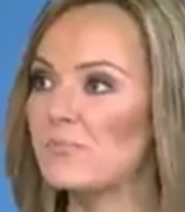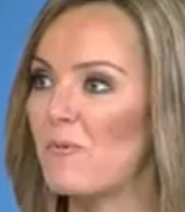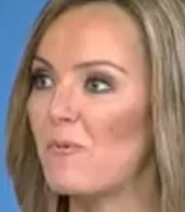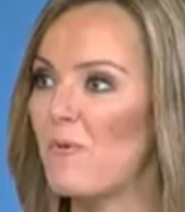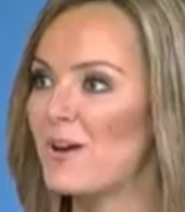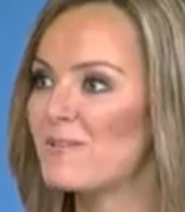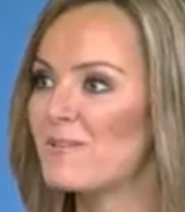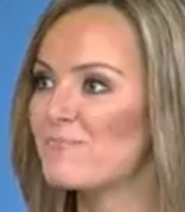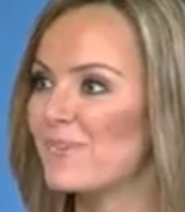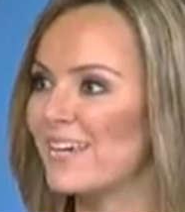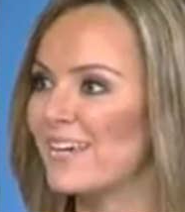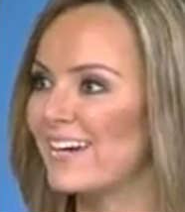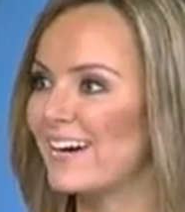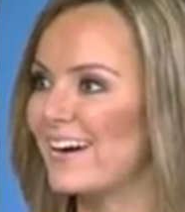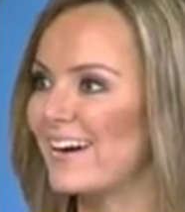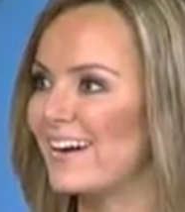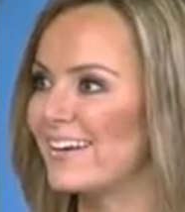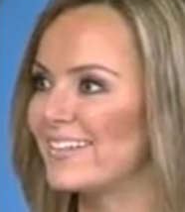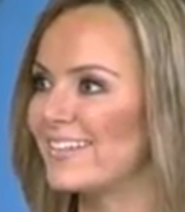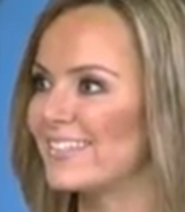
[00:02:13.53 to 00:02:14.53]
point,
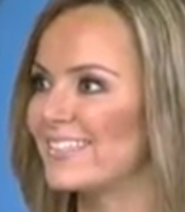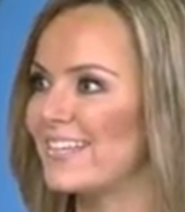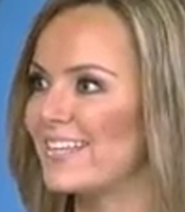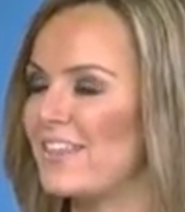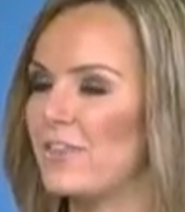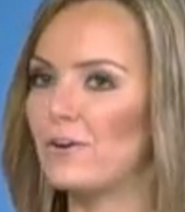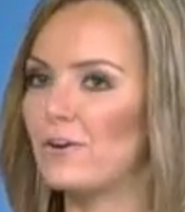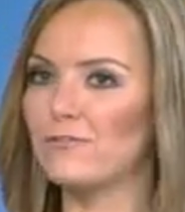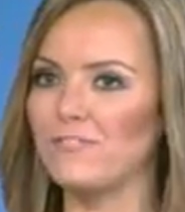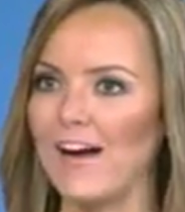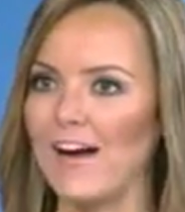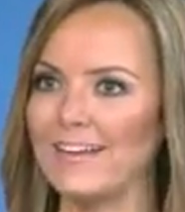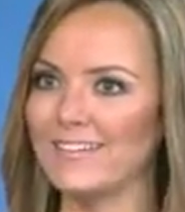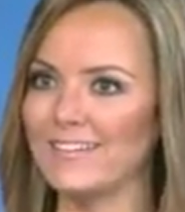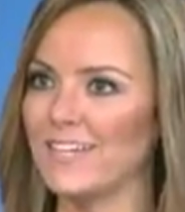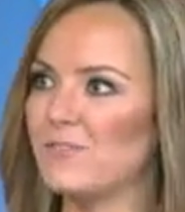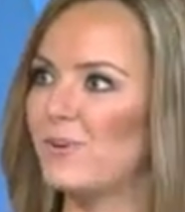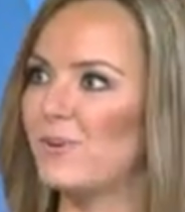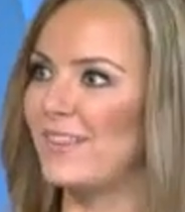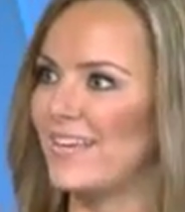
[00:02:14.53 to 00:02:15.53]
because they're
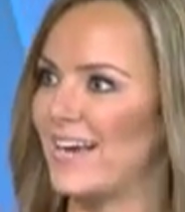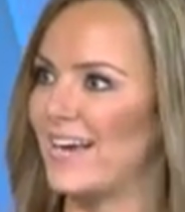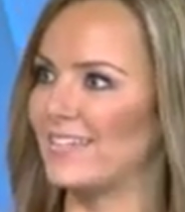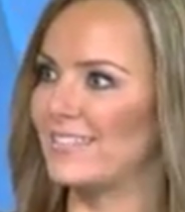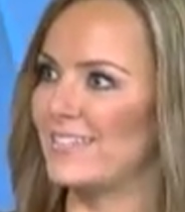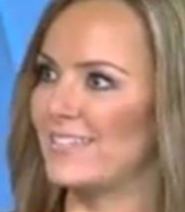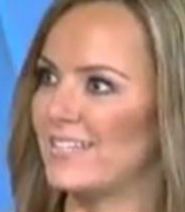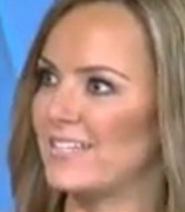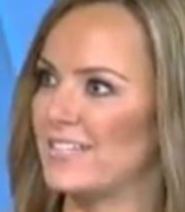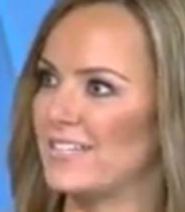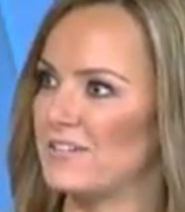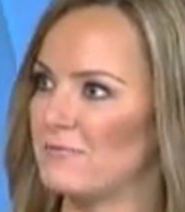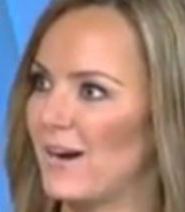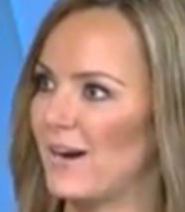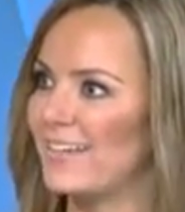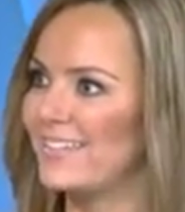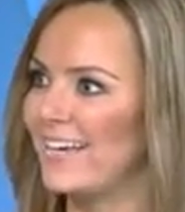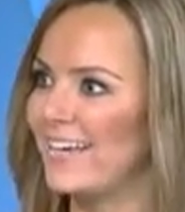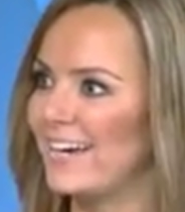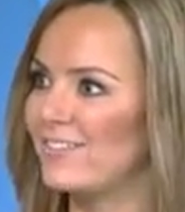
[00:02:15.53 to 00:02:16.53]
filing with the SEC
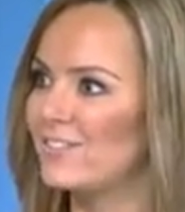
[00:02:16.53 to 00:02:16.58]
right now,